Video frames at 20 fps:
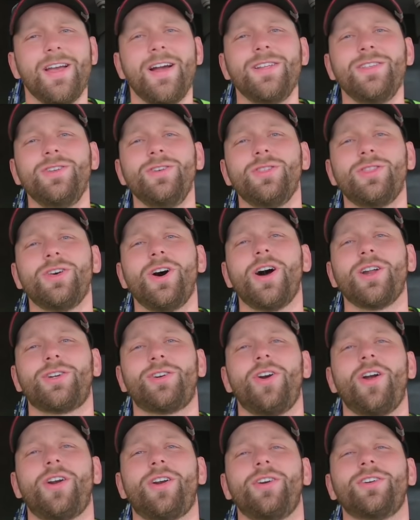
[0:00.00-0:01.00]
And you thought
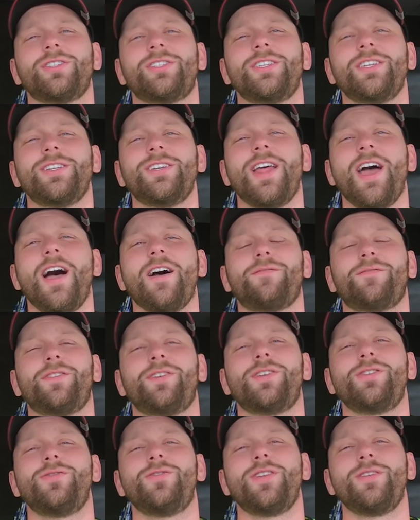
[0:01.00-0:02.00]
truckers didn't have to
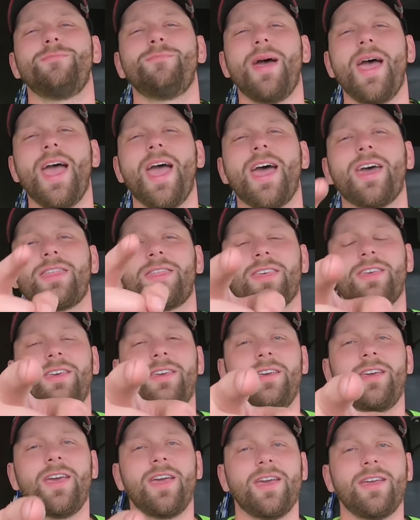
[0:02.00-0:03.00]
do any math.
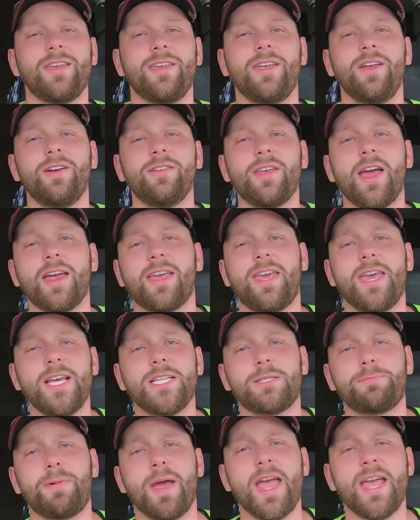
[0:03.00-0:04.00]
You hear that,
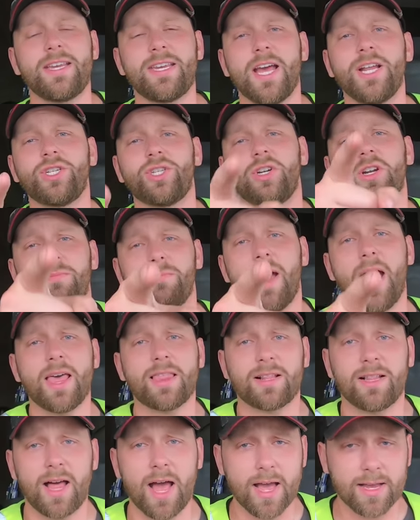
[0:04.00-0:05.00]
kids? Pay attention in
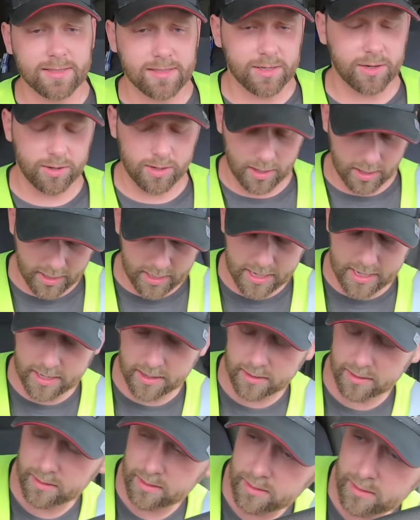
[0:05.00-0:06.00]
math class. You're gonna need
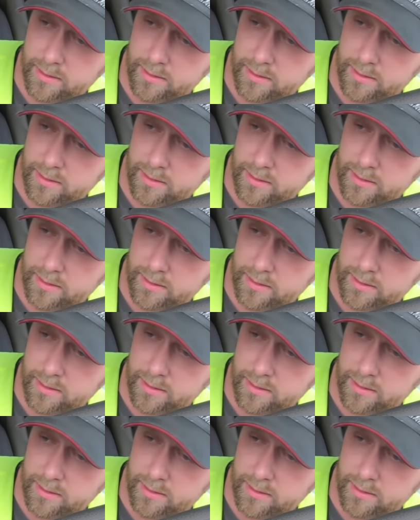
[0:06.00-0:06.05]
it.